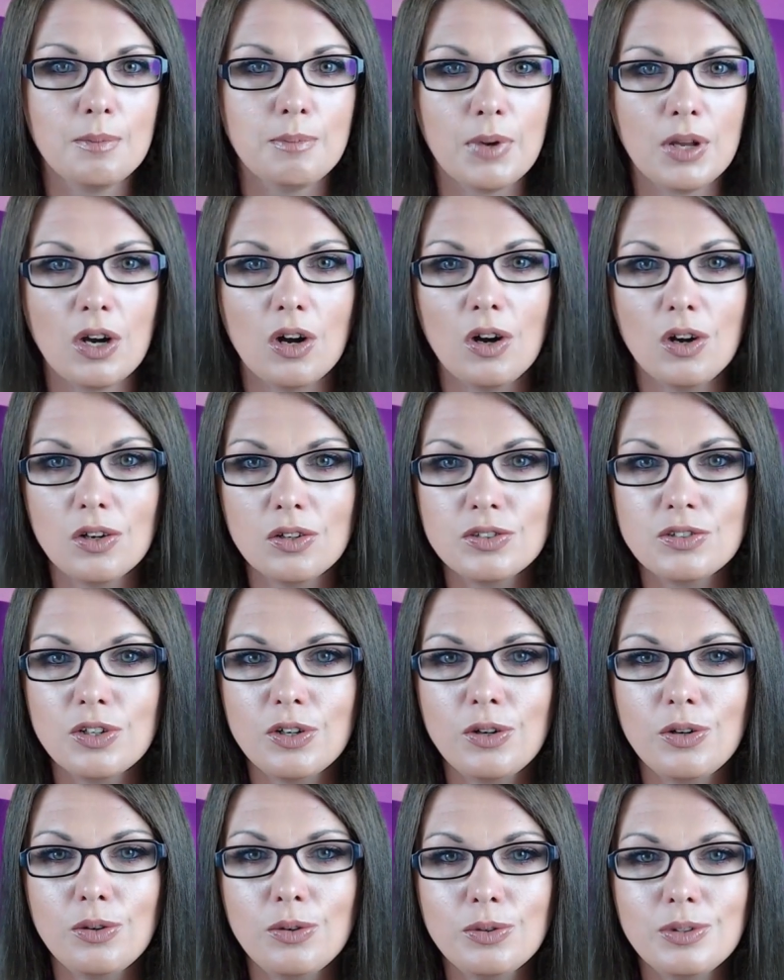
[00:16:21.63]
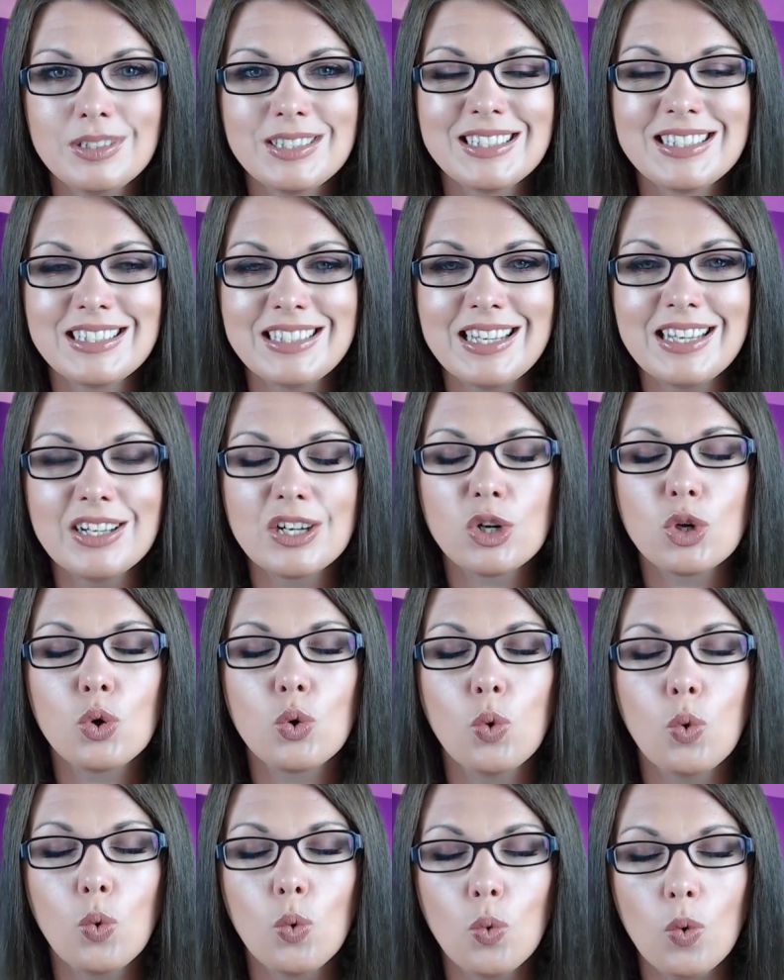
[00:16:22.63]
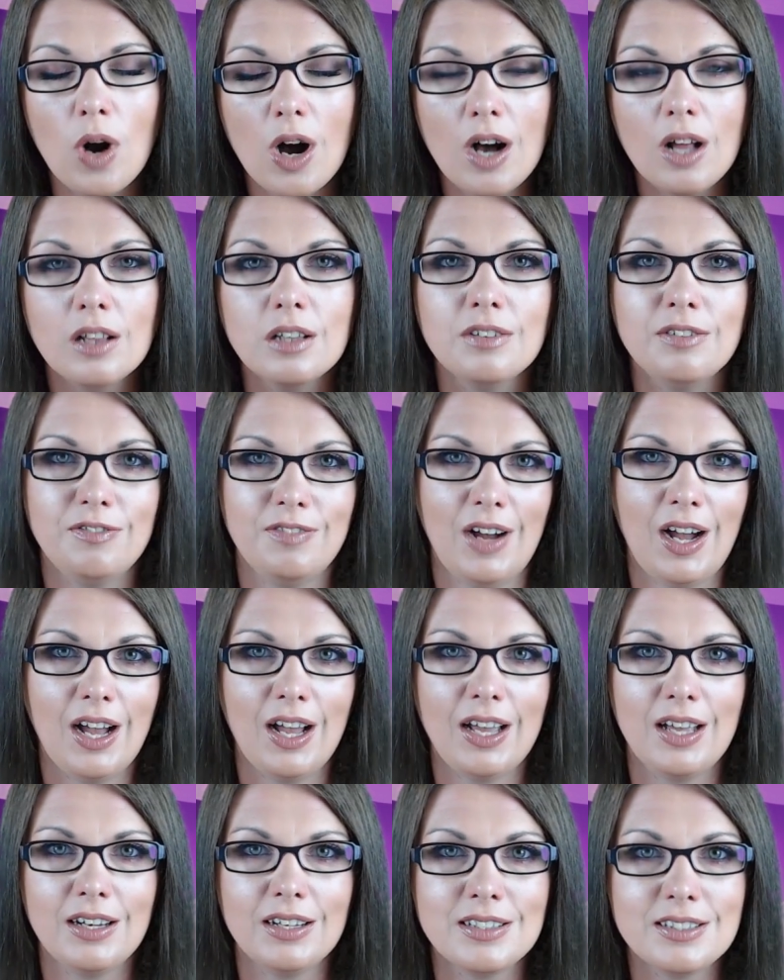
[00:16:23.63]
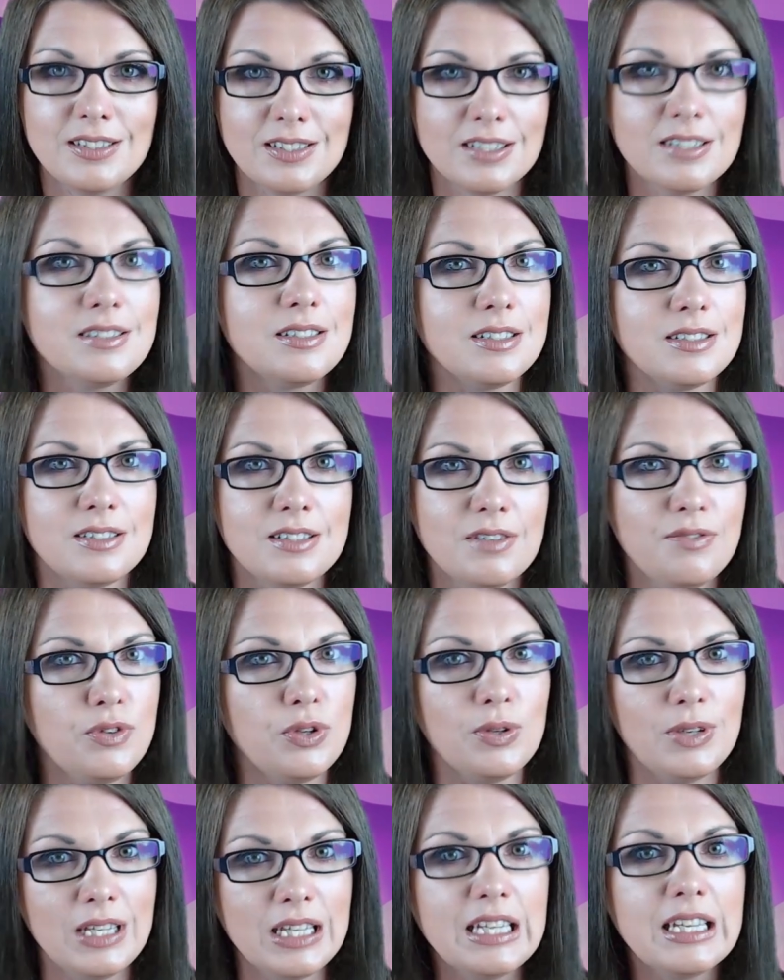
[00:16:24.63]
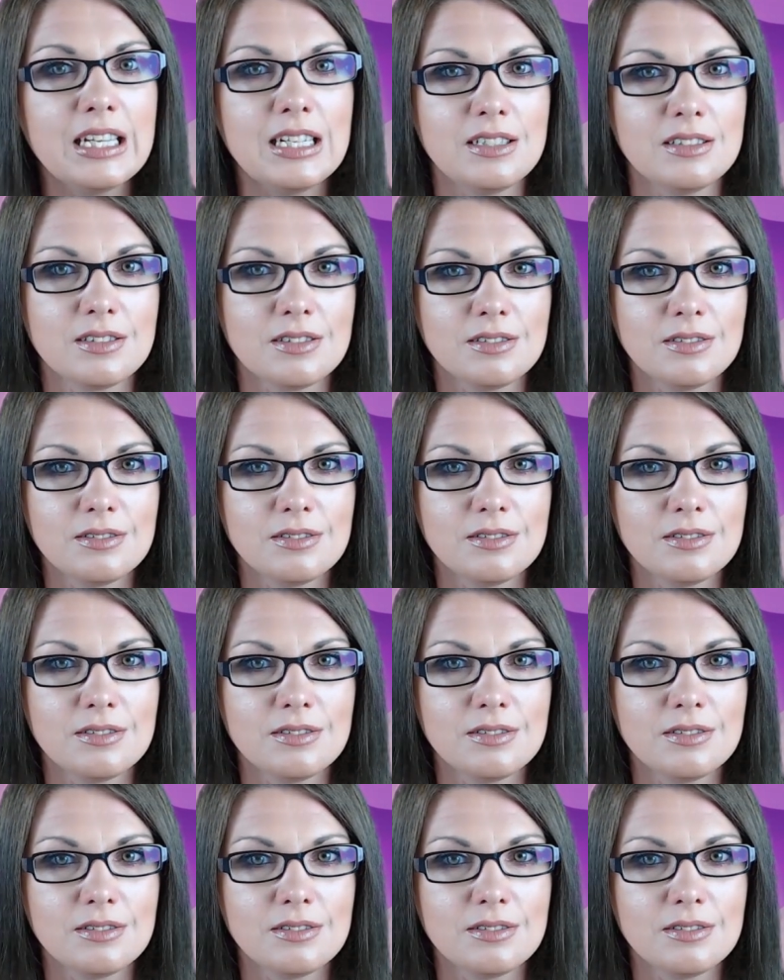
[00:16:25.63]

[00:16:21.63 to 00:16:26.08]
but also seek qualified assistance if you need it.